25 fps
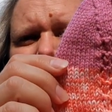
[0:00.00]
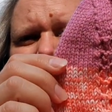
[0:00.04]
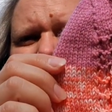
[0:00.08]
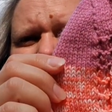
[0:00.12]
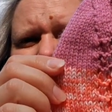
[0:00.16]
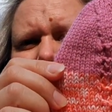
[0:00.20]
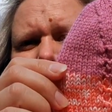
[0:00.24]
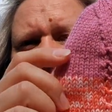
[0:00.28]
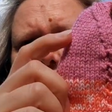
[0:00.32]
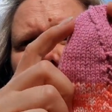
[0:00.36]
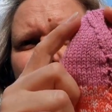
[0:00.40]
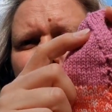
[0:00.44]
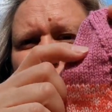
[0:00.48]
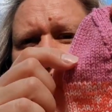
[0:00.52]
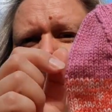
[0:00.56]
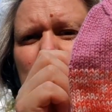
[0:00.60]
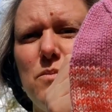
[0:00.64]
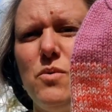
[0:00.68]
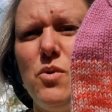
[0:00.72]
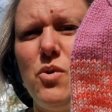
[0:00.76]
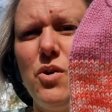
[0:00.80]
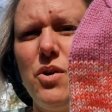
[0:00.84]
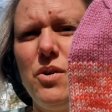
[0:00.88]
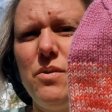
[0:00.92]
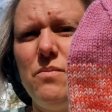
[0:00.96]
sell it
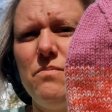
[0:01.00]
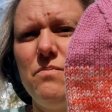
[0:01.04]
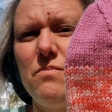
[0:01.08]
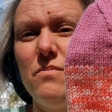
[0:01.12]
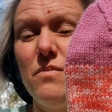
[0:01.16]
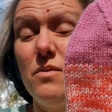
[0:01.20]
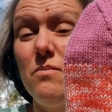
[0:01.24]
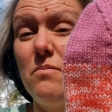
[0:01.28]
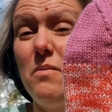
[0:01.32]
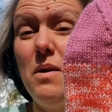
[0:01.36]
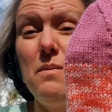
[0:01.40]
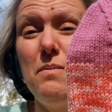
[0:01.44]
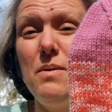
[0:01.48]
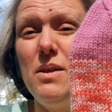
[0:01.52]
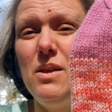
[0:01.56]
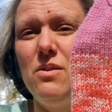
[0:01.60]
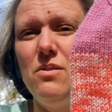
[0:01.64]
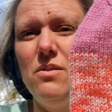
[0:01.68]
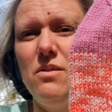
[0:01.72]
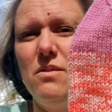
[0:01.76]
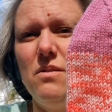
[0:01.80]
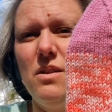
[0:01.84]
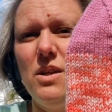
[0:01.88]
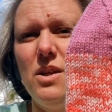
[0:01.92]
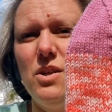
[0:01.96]
anymore. Maybe
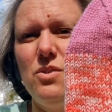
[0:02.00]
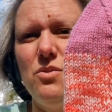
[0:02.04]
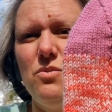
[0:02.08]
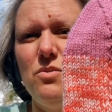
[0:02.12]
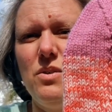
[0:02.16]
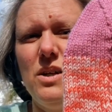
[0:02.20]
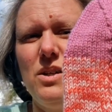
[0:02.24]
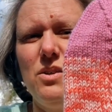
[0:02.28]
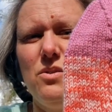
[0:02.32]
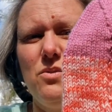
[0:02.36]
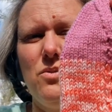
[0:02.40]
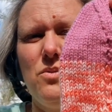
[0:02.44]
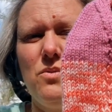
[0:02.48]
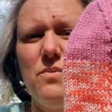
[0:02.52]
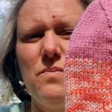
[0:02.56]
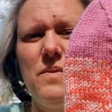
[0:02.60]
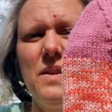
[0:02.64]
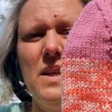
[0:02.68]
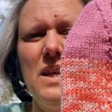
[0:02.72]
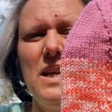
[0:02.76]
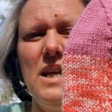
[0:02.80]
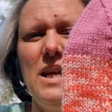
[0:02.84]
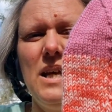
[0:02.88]
they do, I don't know.